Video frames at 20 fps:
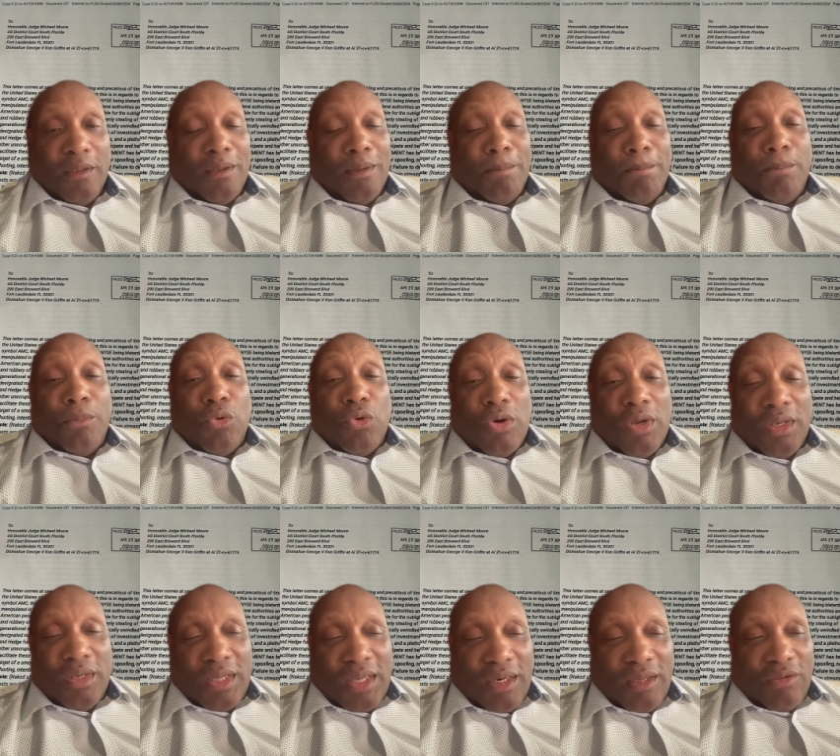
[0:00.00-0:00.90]
more
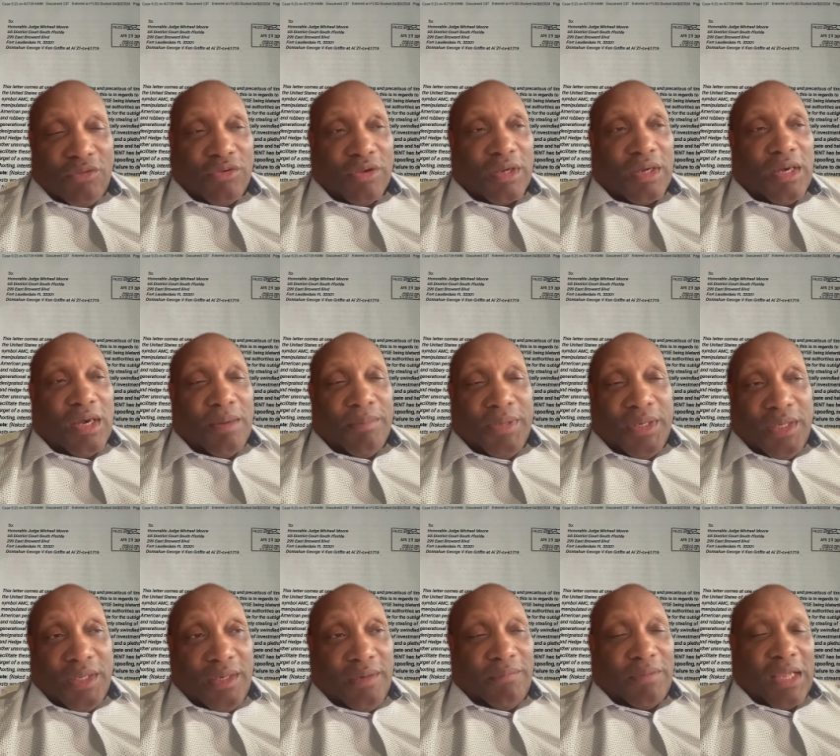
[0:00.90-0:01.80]
letters are coming
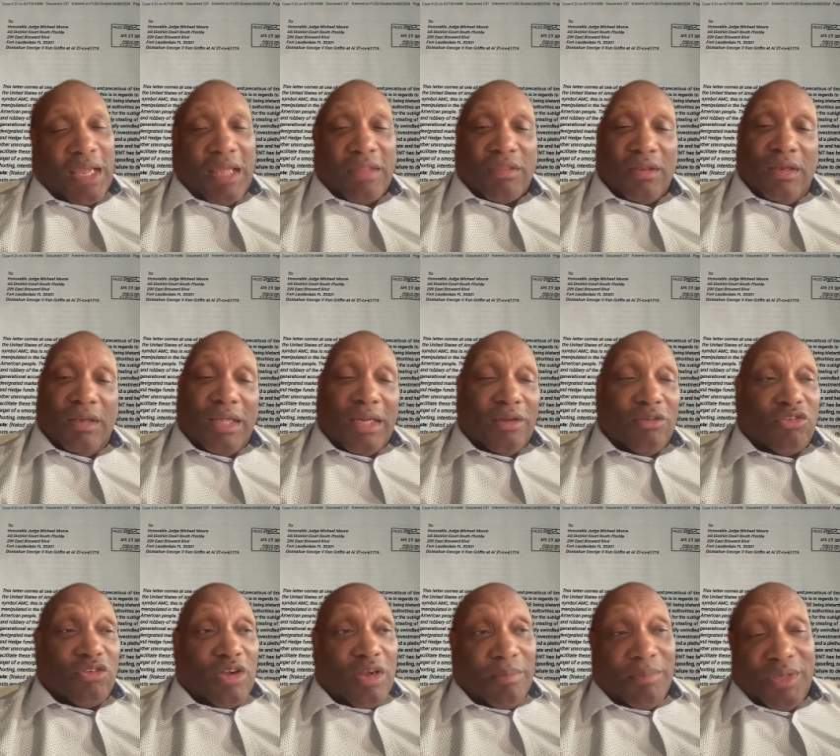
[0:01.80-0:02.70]
in. As the letters
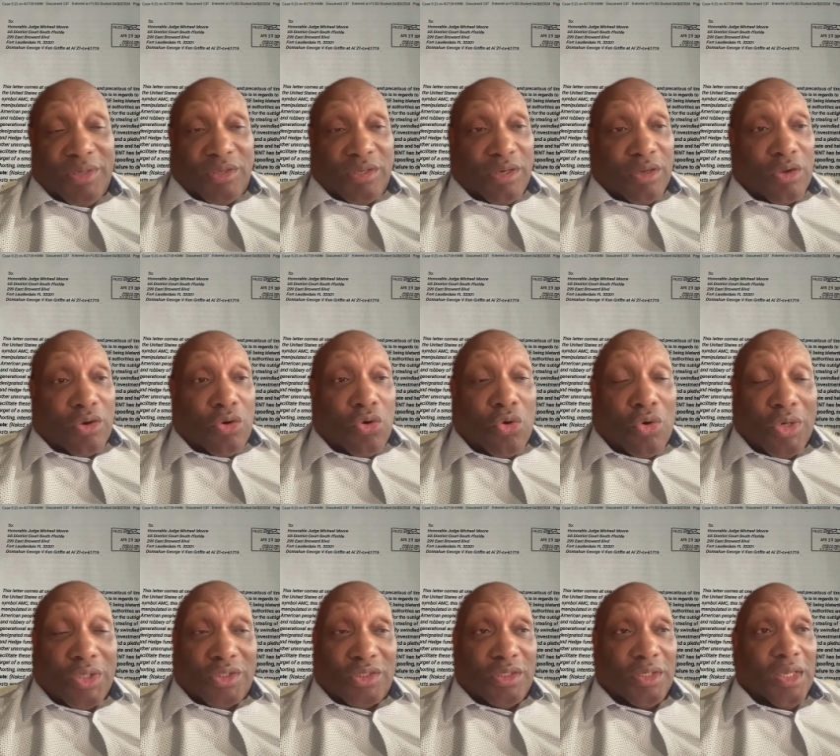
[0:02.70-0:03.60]
come into the
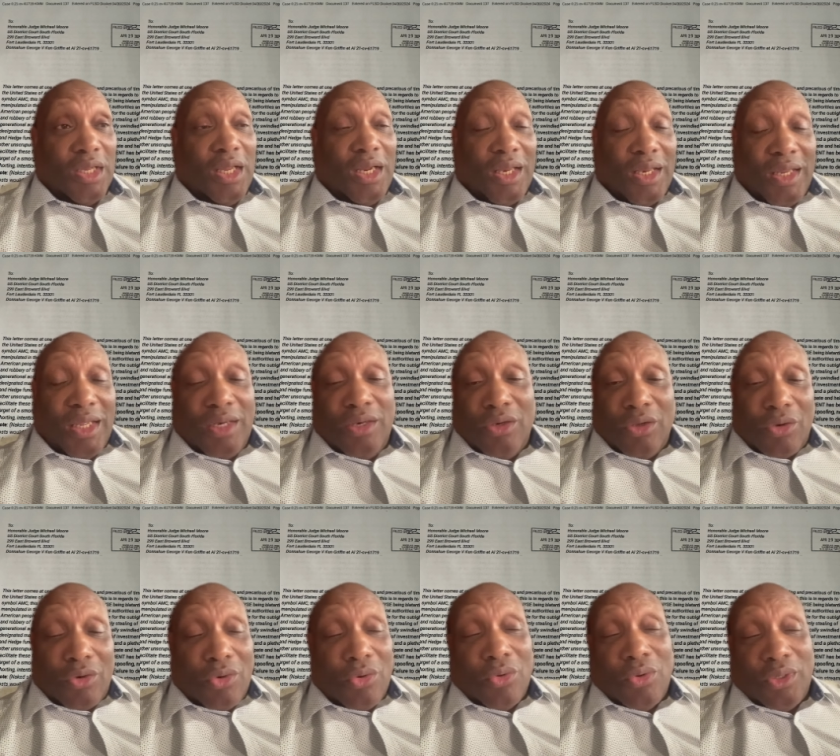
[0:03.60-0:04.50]
courts, letting the
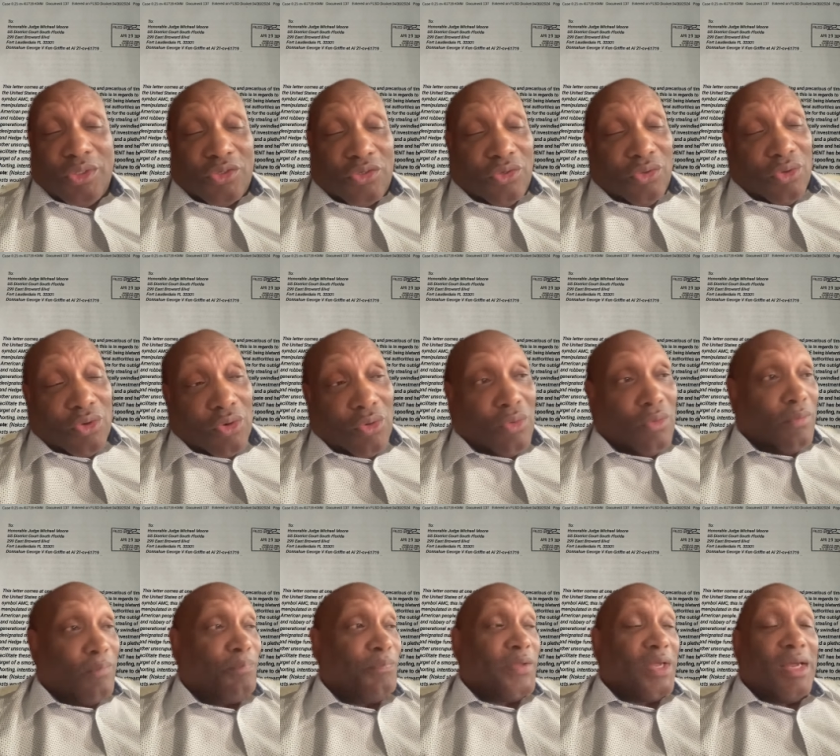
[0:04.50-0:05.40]
courts know
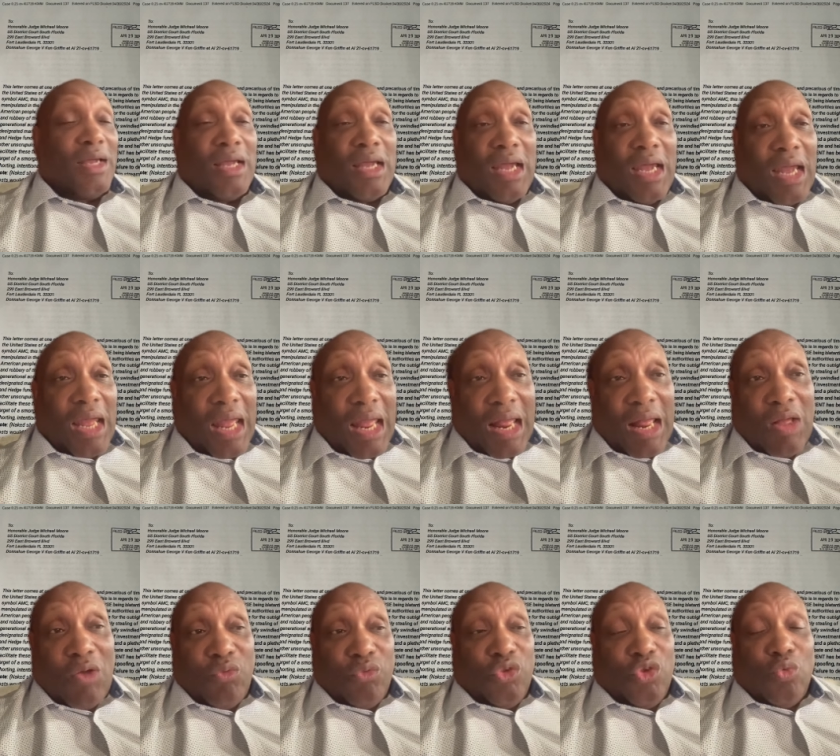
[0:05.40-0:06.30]

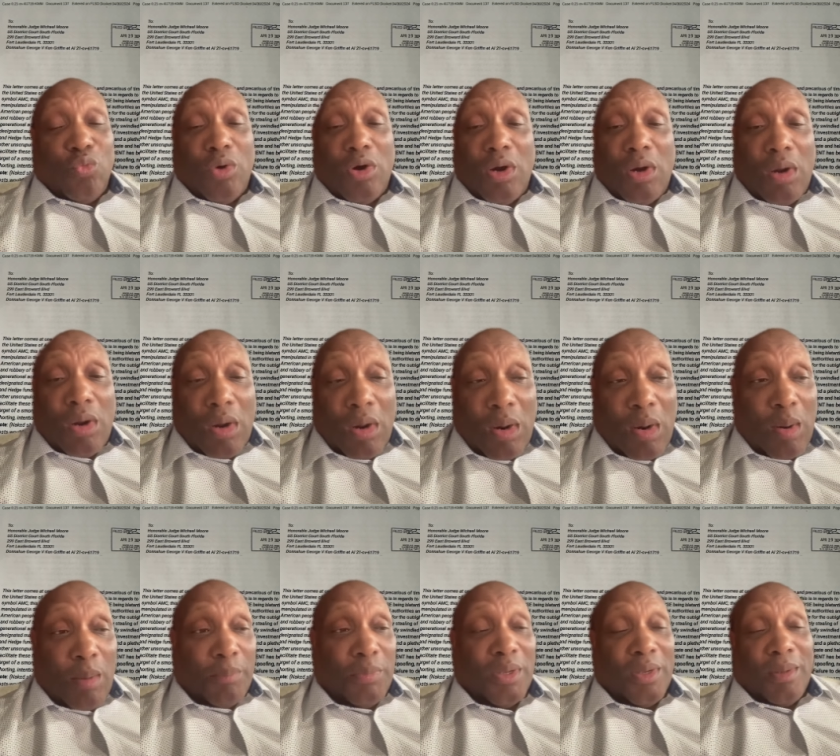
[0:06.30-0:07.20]
how you were
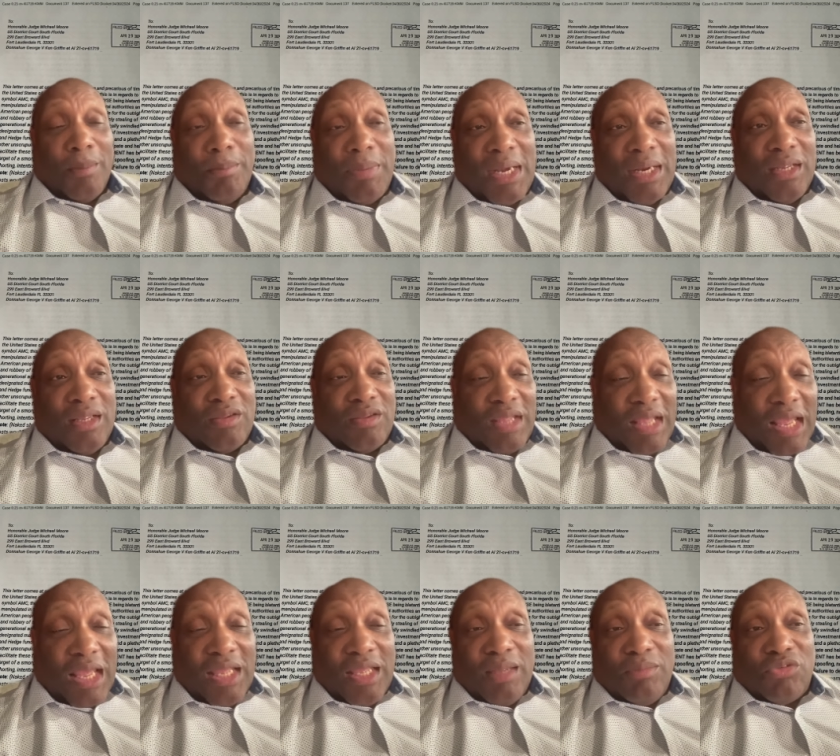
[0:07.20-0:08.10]
harmed by this
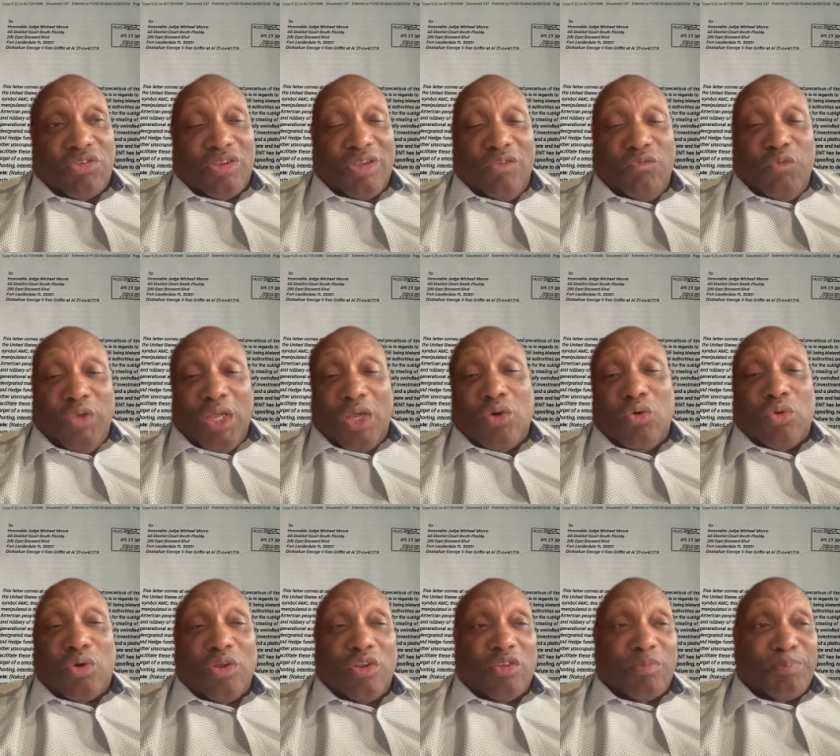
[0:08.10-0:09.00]
AMC RICO
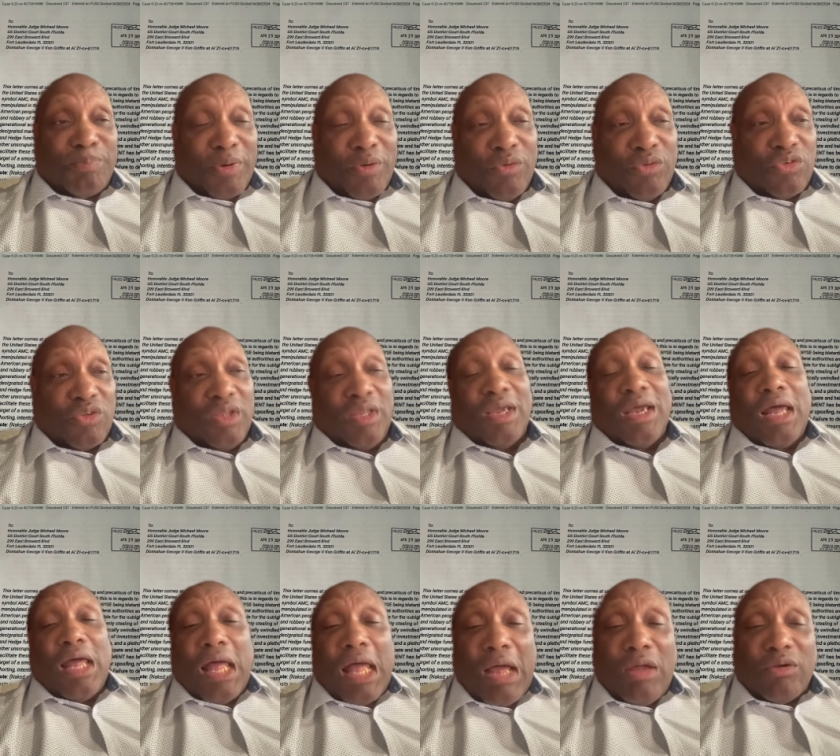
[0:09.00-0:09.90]
conspiracy,
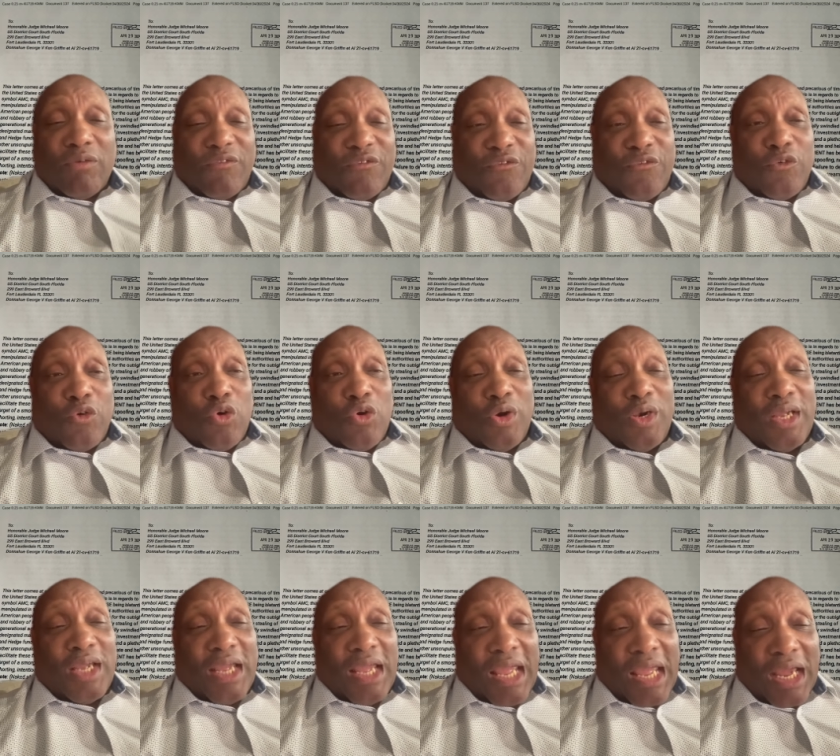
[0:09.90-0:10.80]
how the fraud
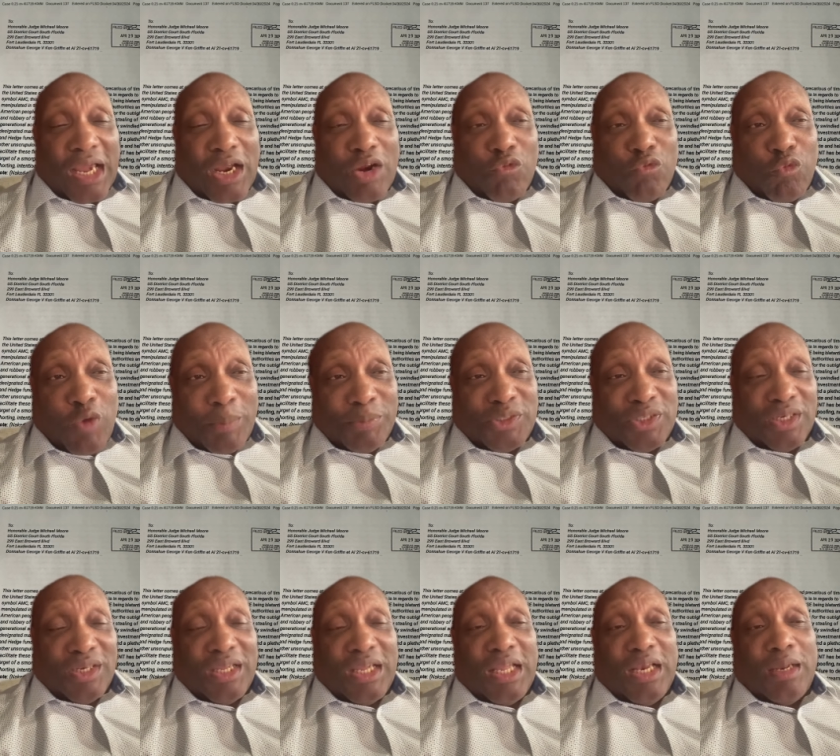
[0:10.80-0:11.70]
and
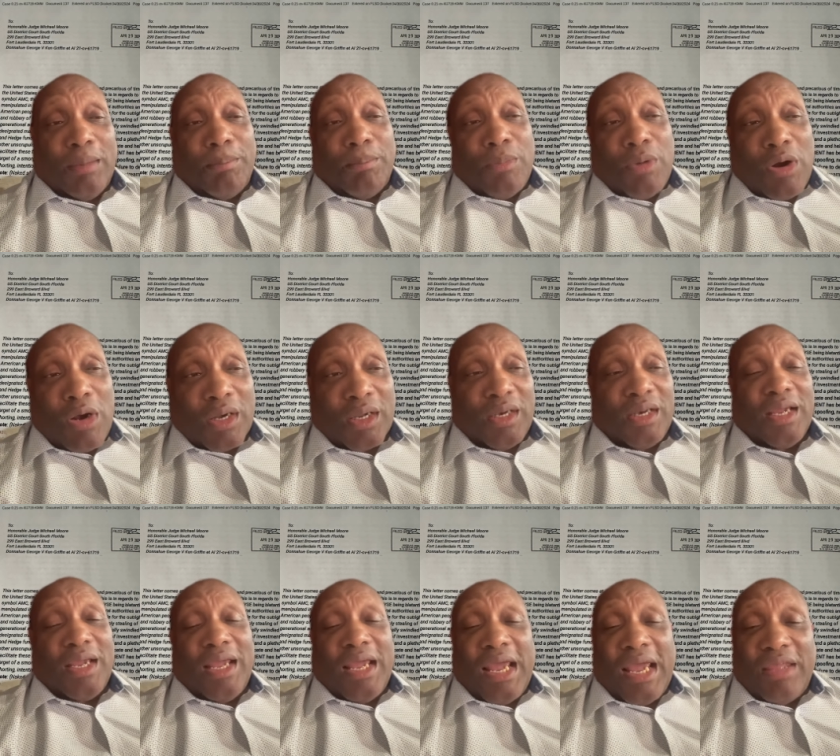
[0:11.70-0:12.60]
corruption in the market
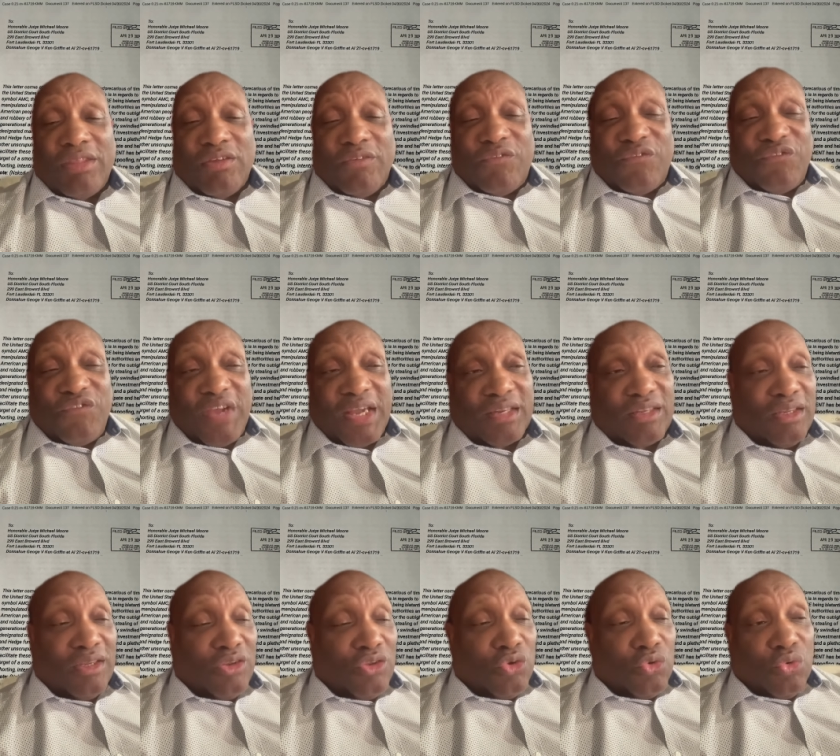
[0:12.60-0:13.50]
has
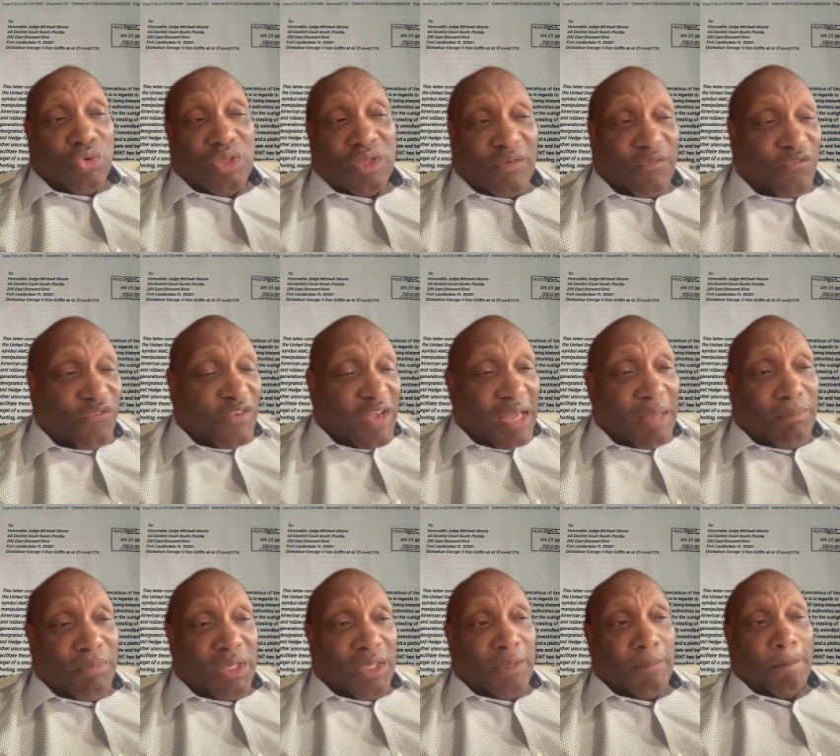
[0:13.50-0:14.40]
affected you and your
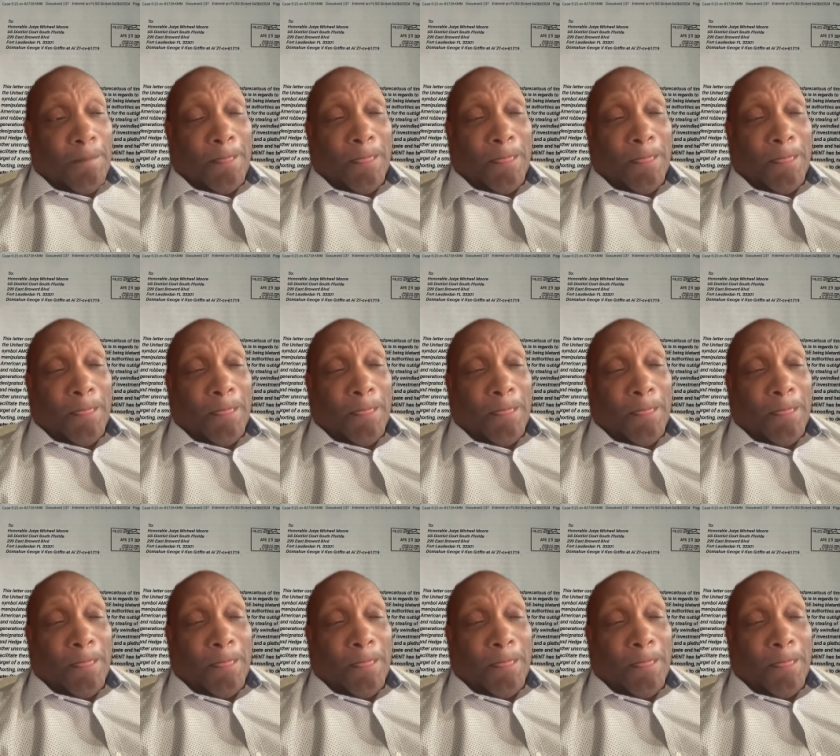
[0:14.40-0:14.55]
family.